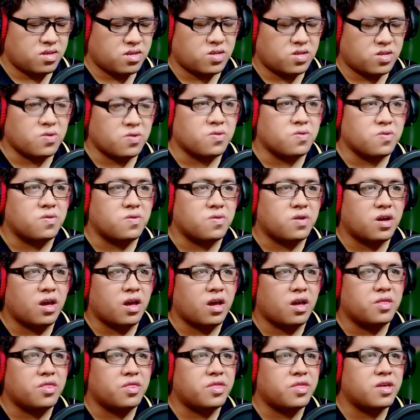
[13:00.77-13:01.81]
So I,
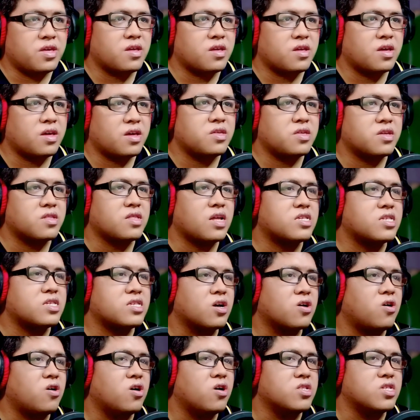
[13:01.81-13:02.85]
I think I think that's the
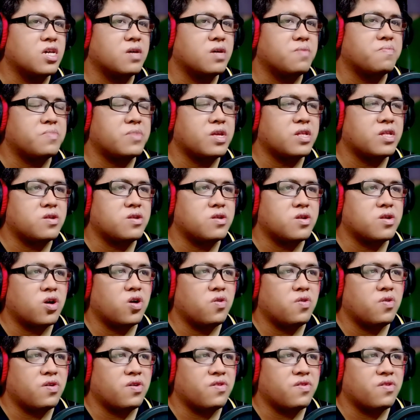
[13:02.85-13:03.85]
concept that they're going